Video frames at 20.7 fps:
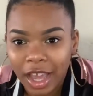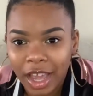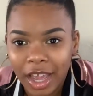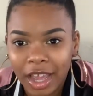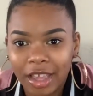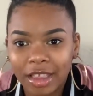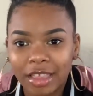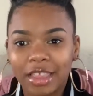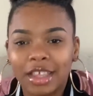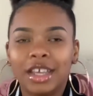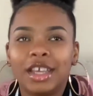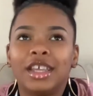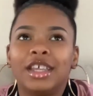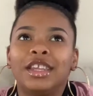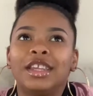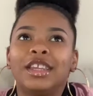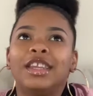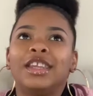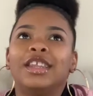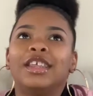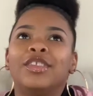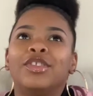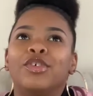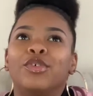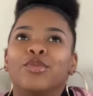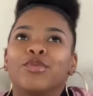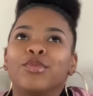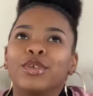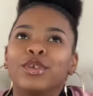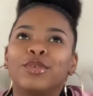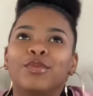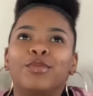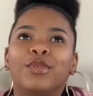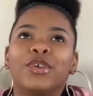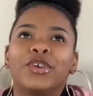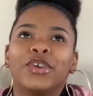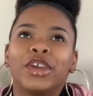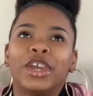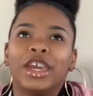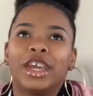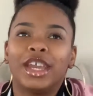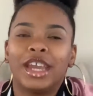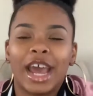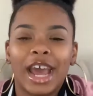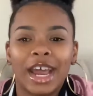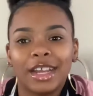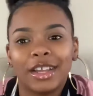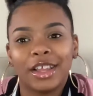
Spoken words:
And then the room we were in had